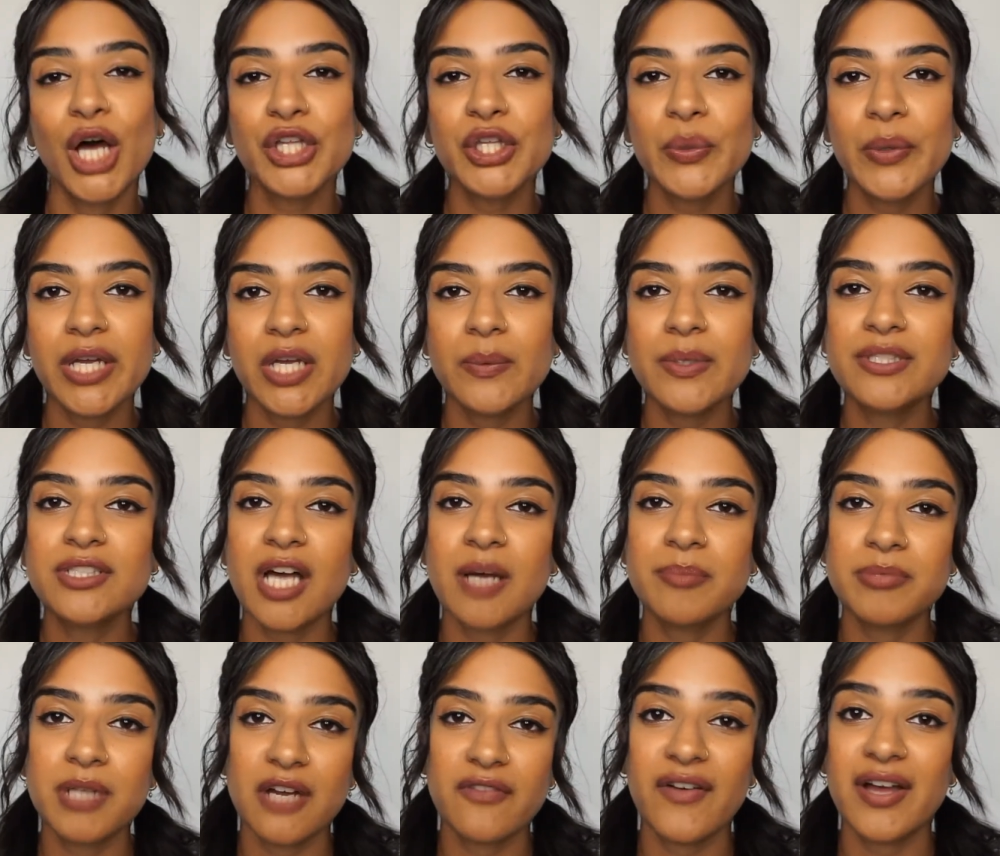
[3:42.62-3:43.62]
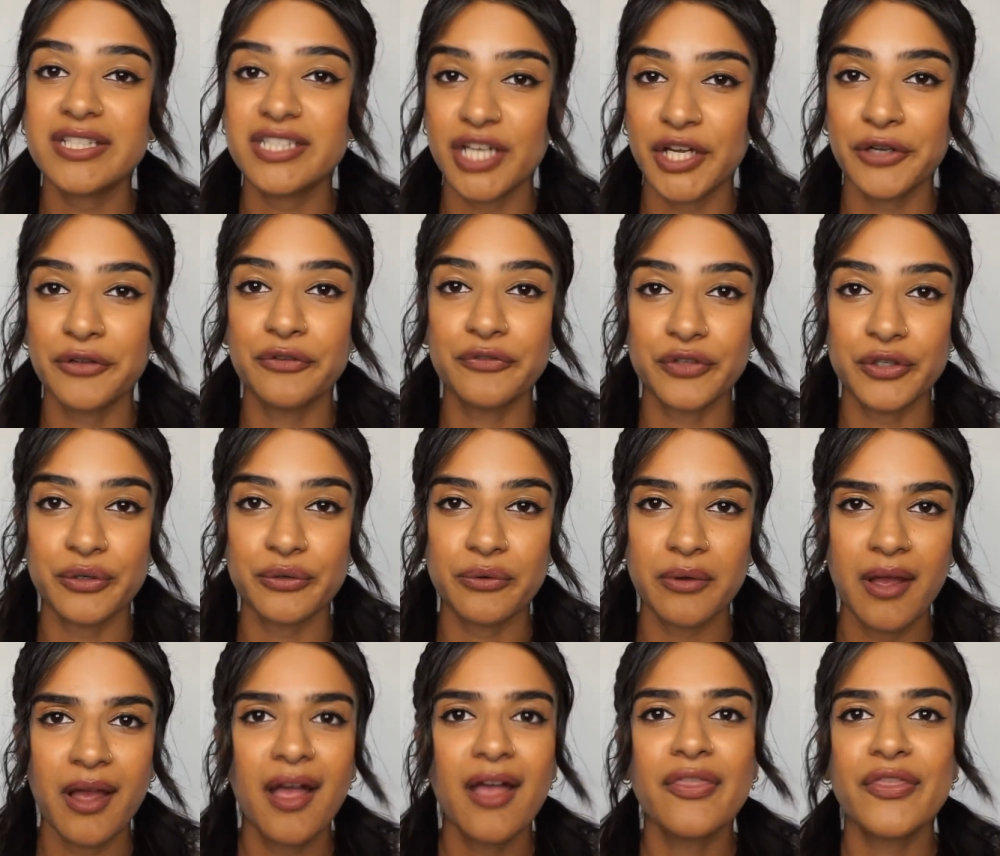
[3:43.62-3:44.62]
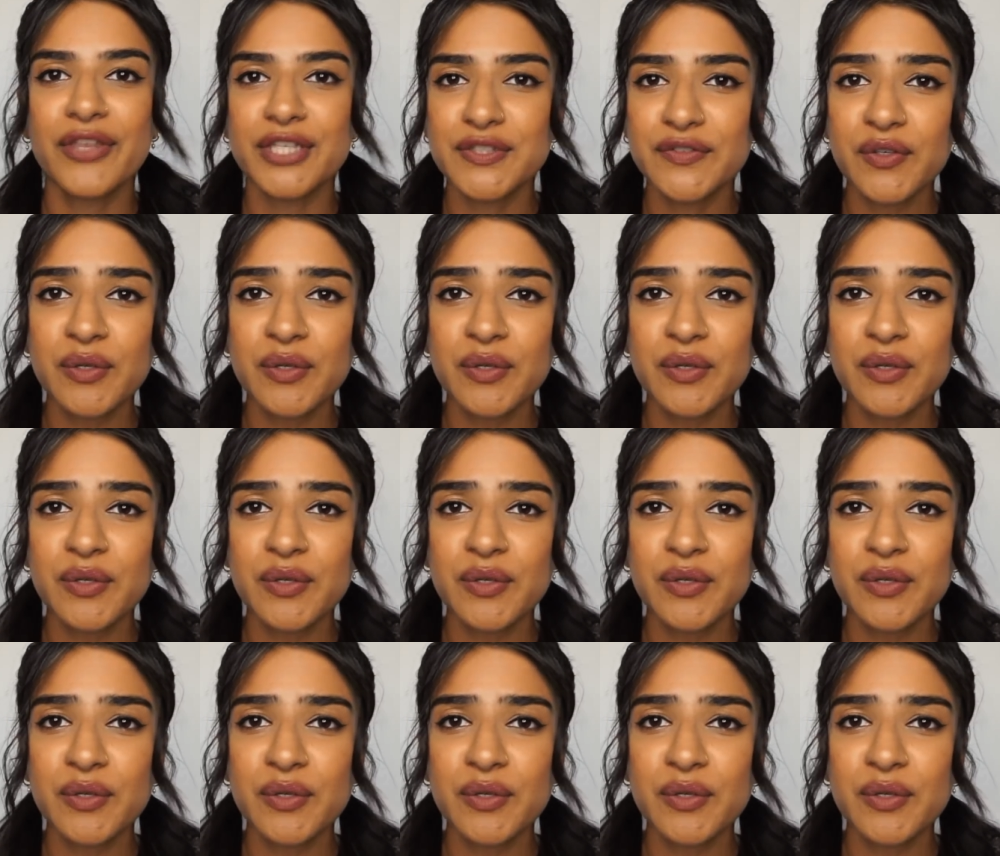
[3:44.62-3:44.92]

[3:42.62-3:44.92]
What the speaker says: the way, we stopped off at Tunnel View. This view